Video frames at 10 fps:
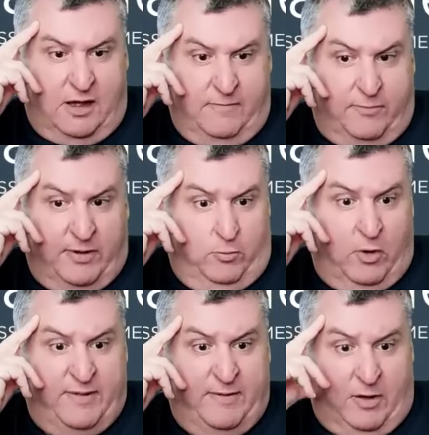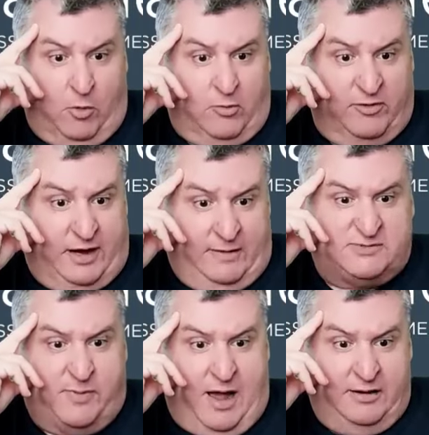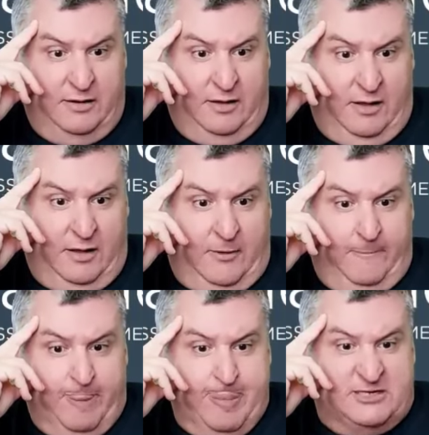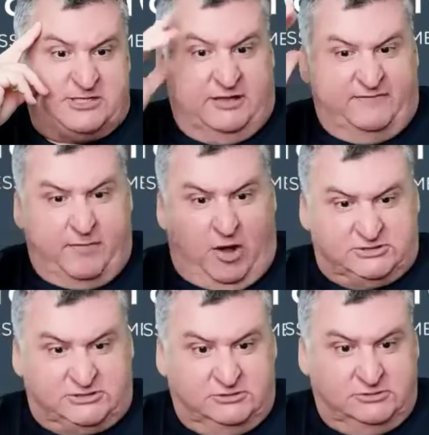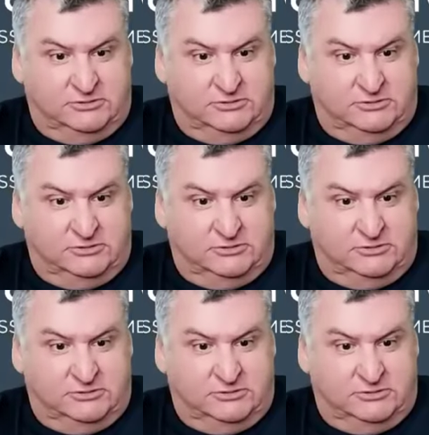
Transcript: But one of the people I work with at HubSpot, she lived in Boston.